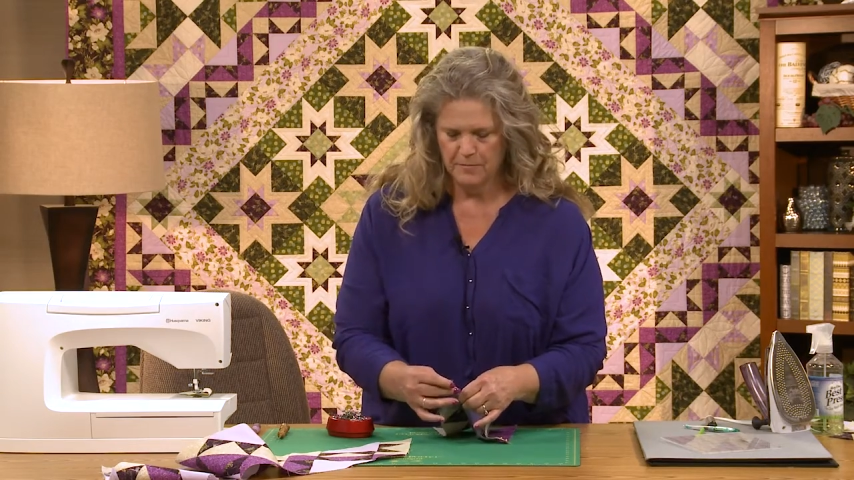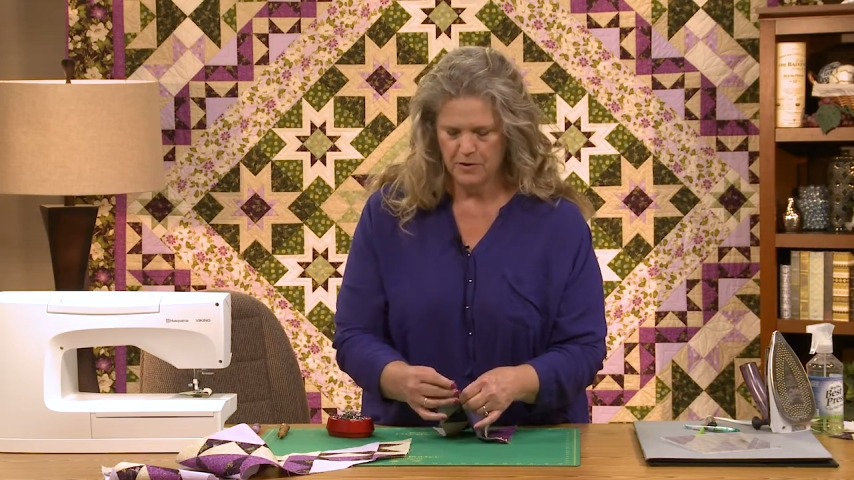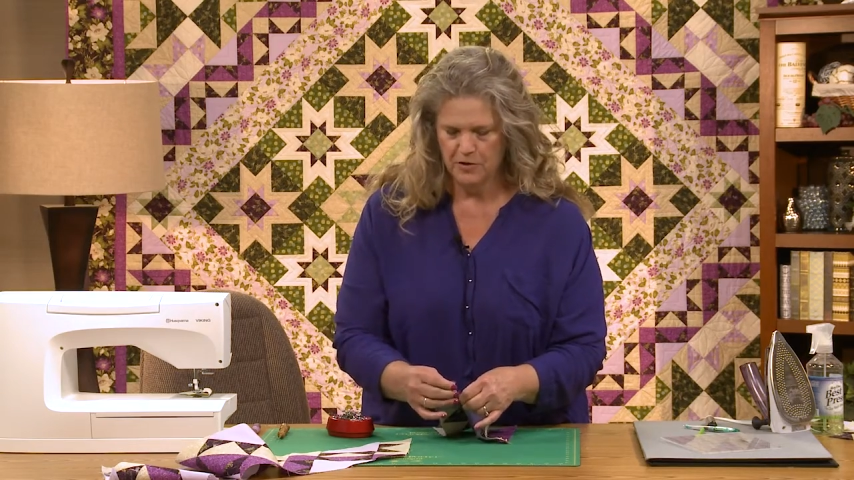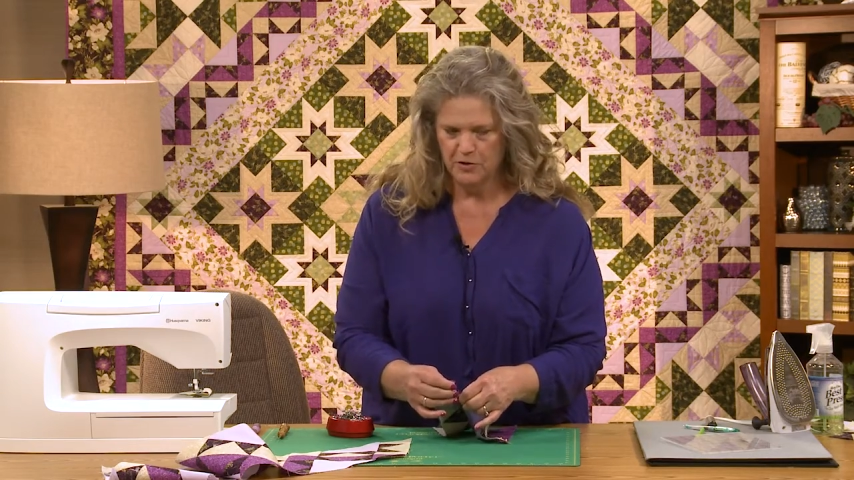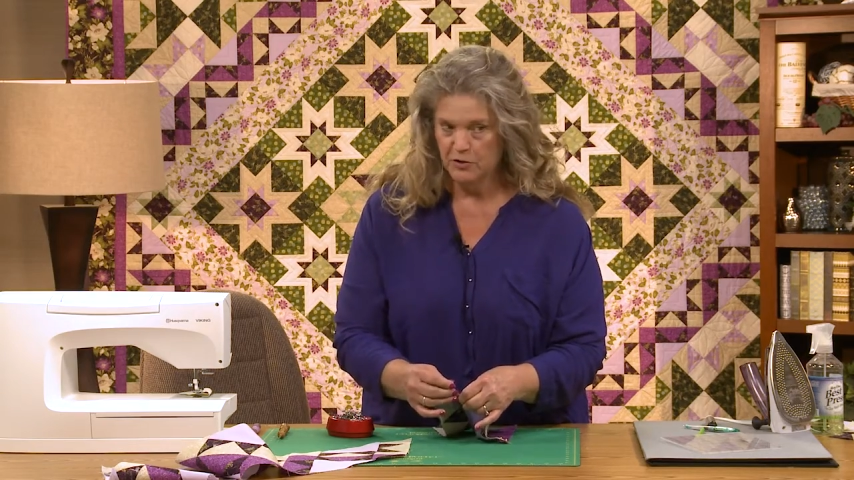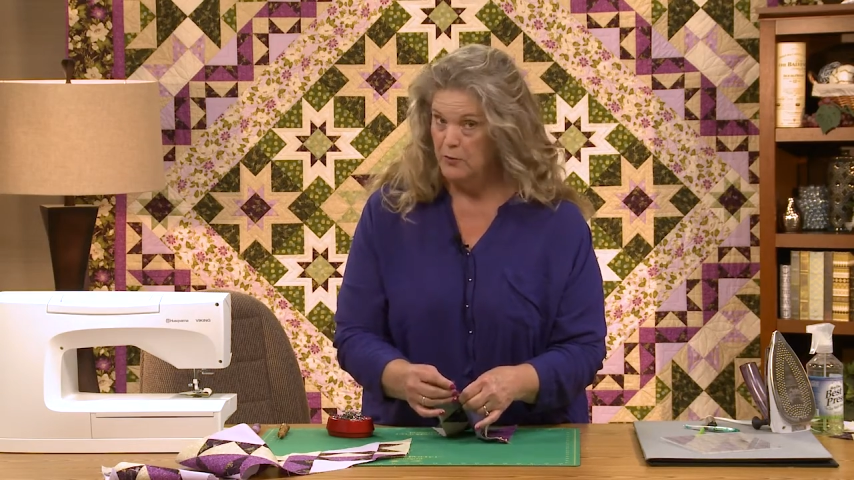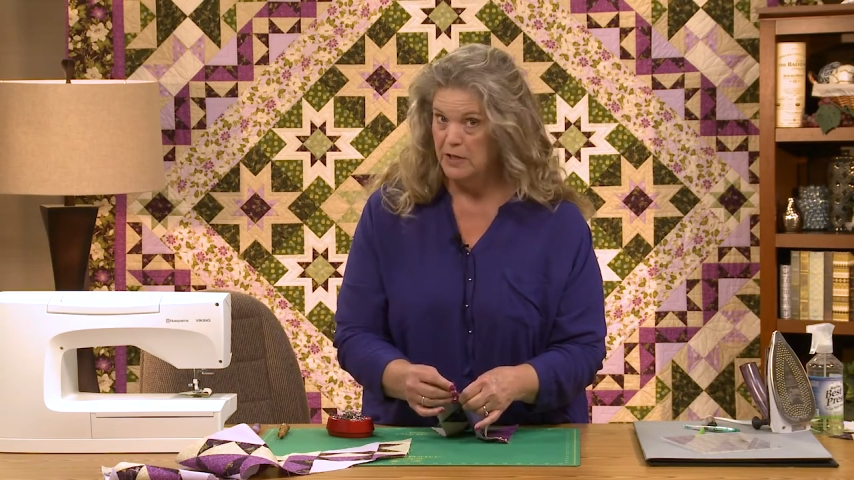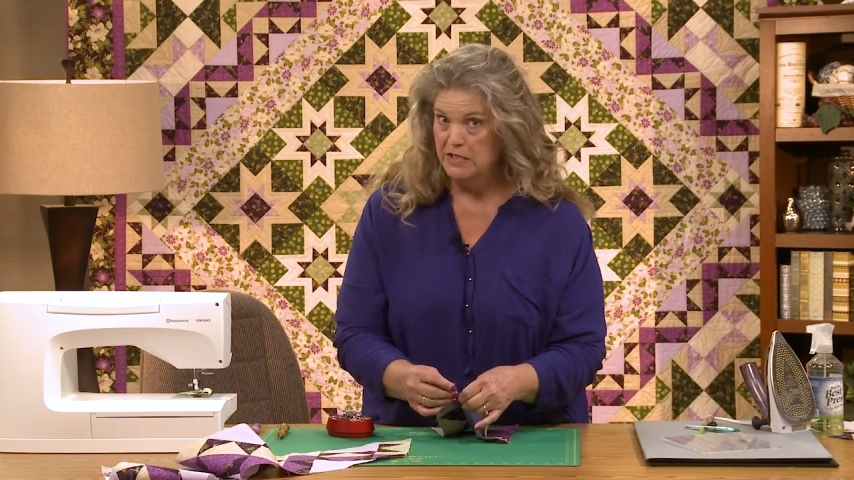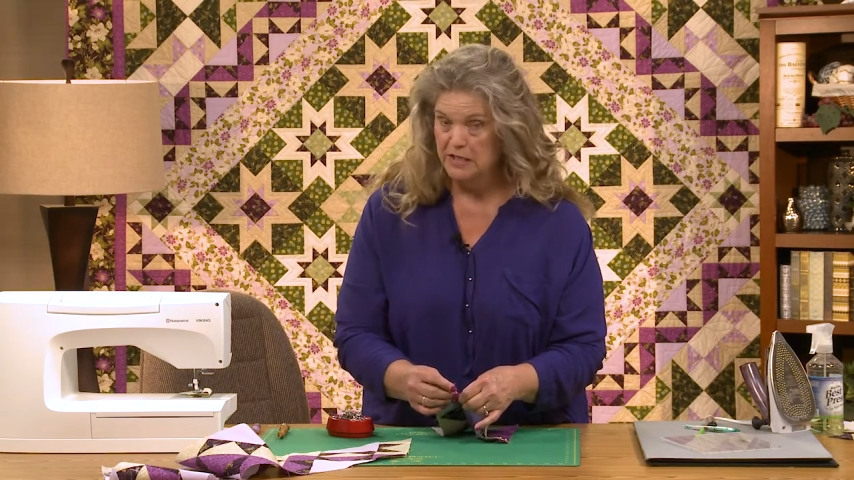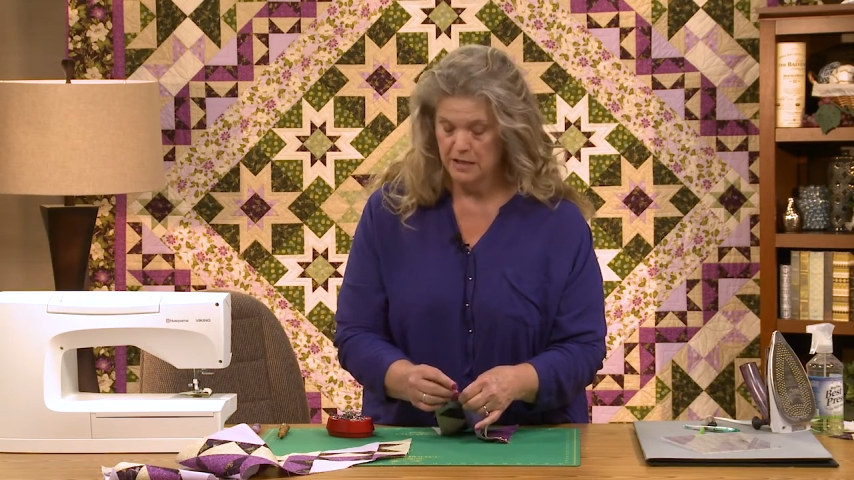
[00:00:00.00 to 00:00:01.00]
measure
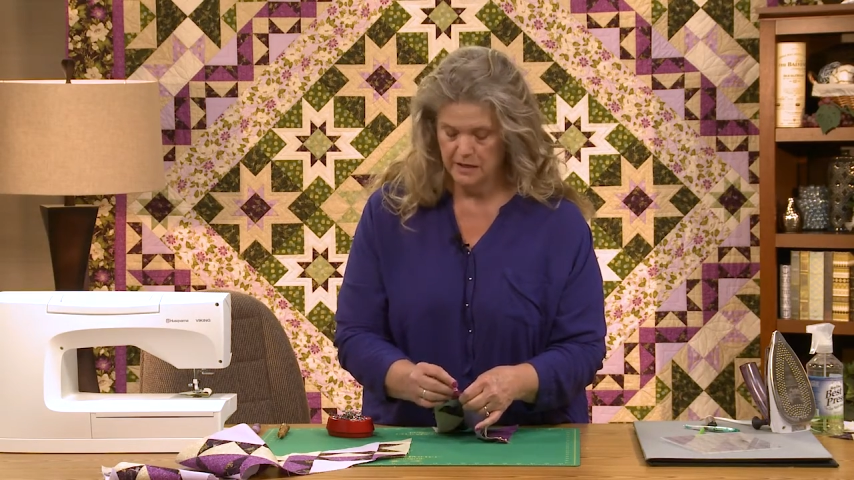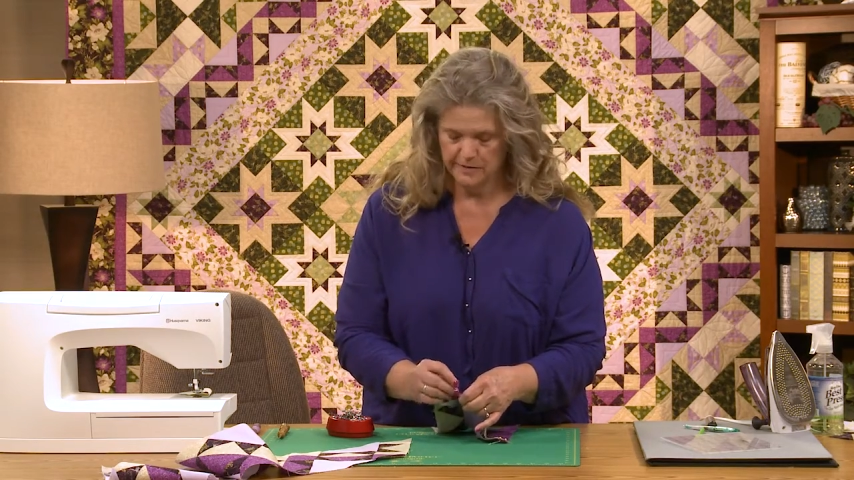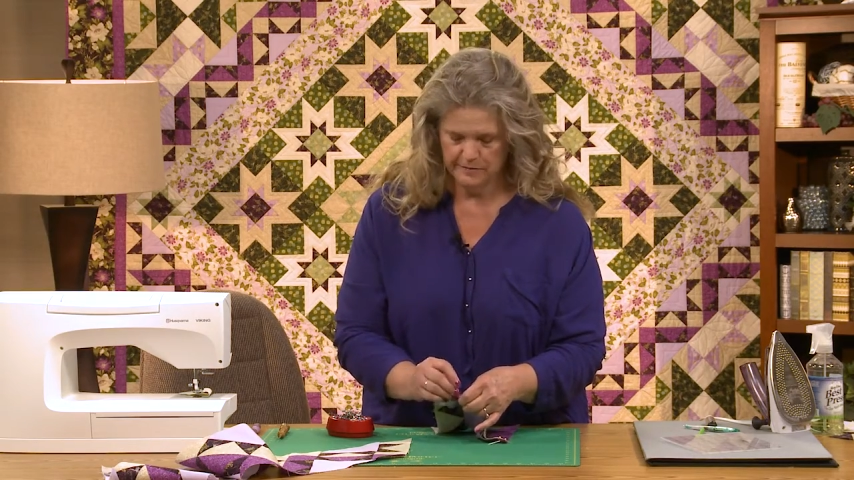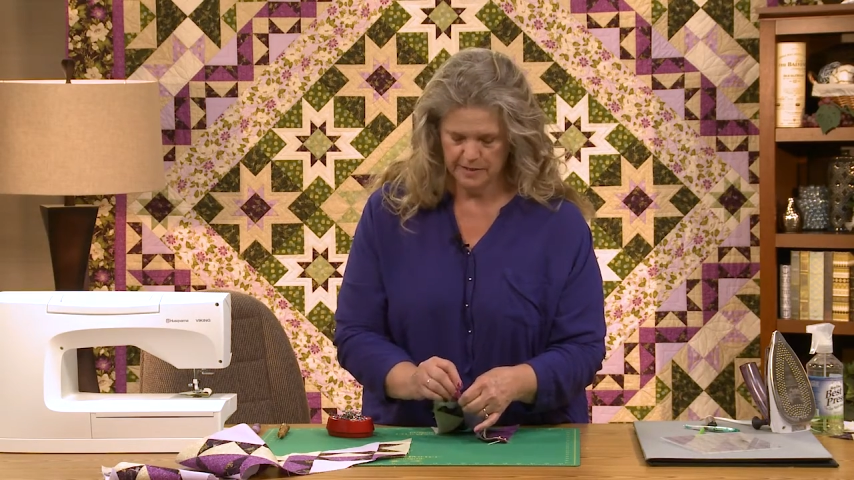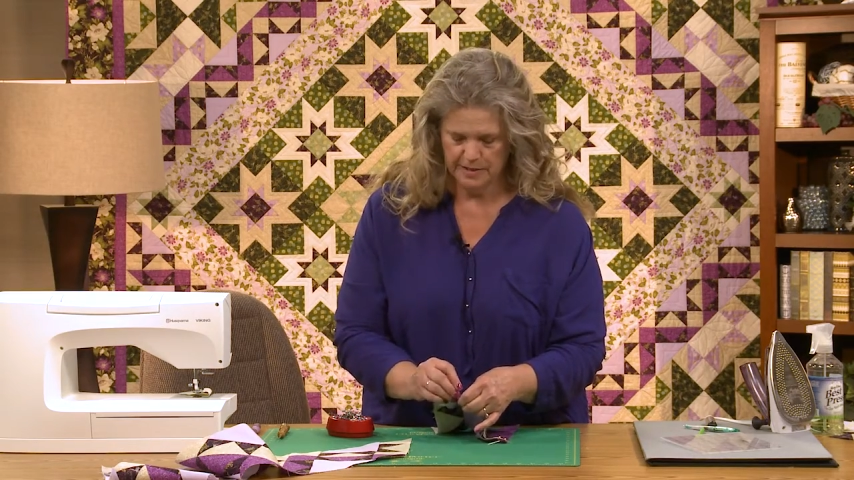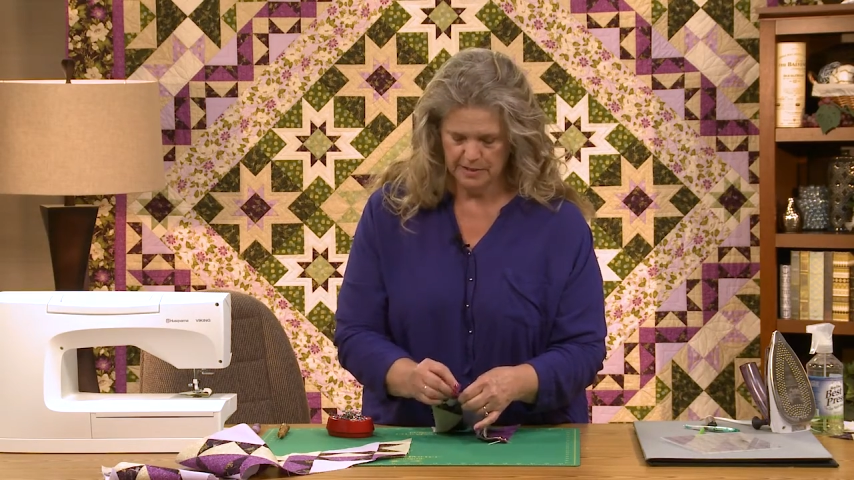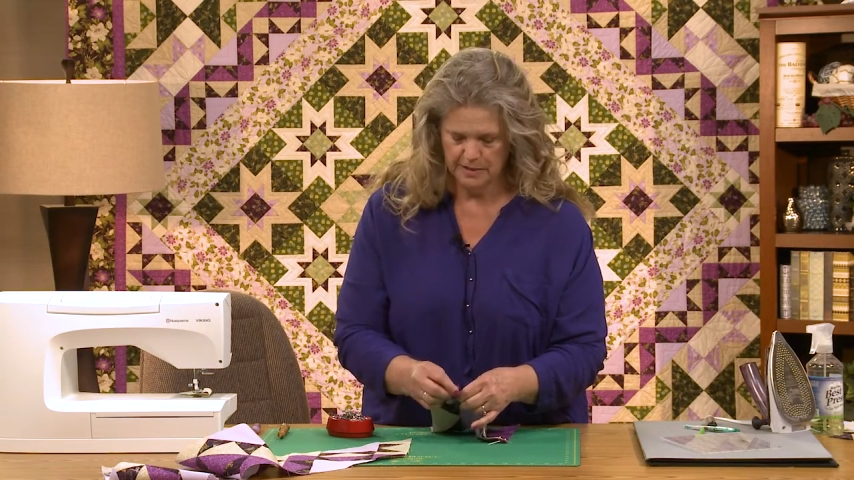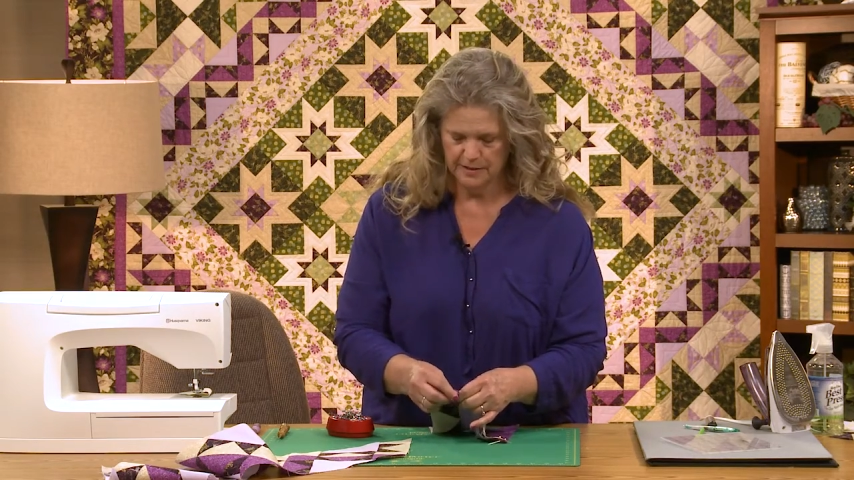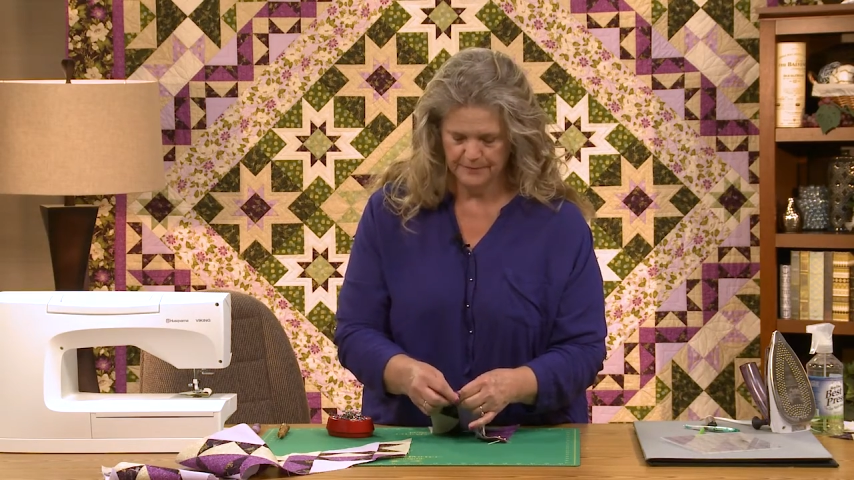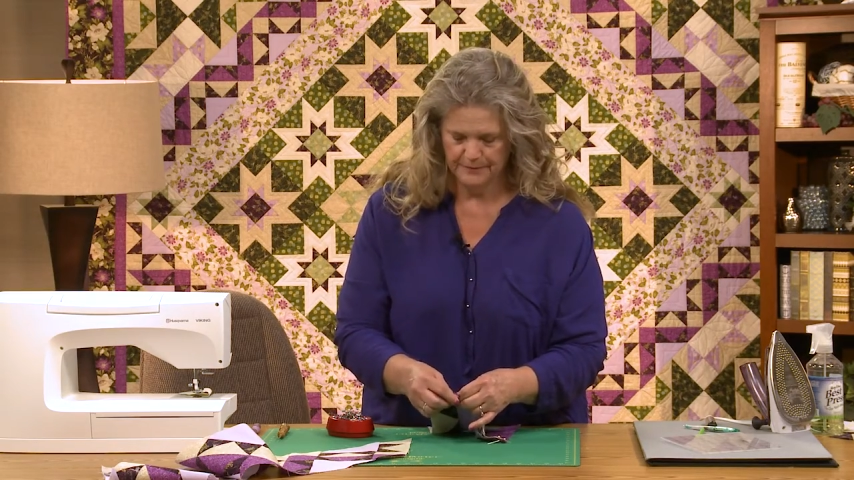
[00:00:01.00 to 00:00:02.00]
twice and cut once.